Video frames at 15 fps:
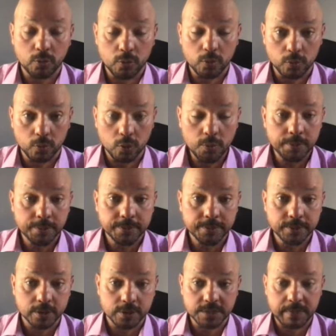group. So
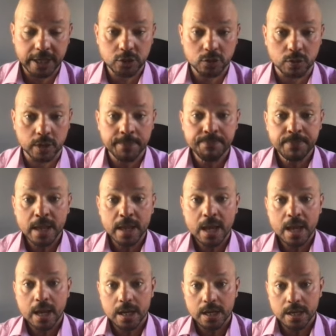just make sure
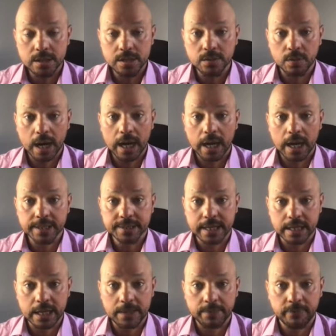you sign
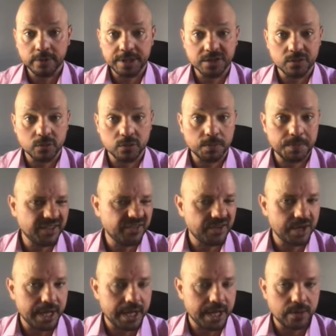up for this group. It's free
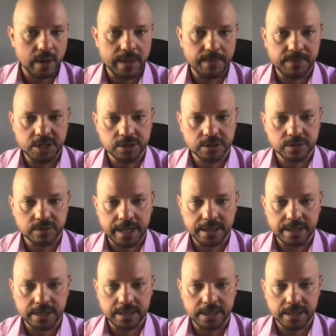anyway, BG
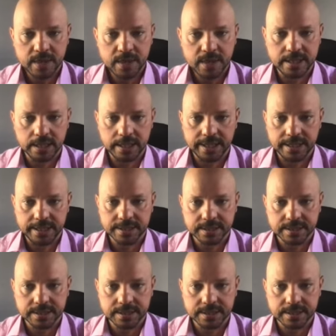Trading, and the link is